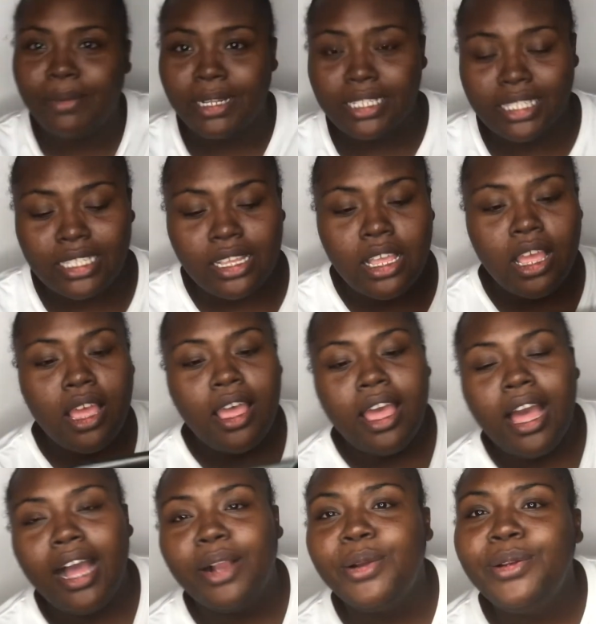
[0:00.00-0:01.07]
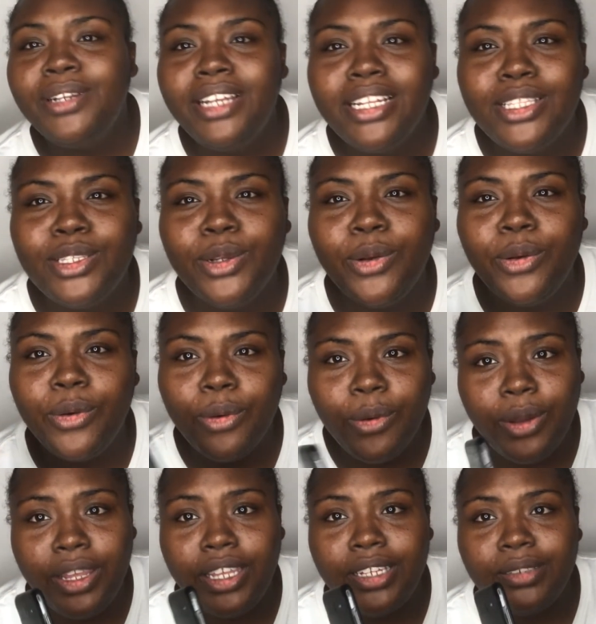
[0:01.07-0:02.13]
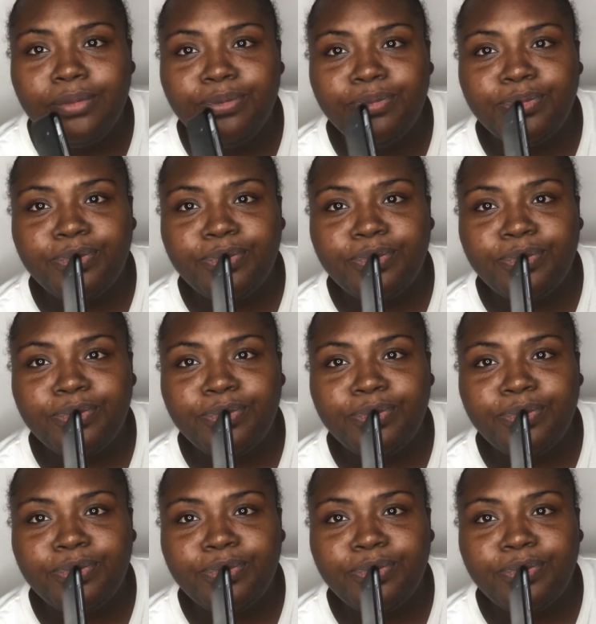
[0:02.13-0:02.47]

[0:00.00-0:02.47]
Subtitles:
that. I couldn't get to go in,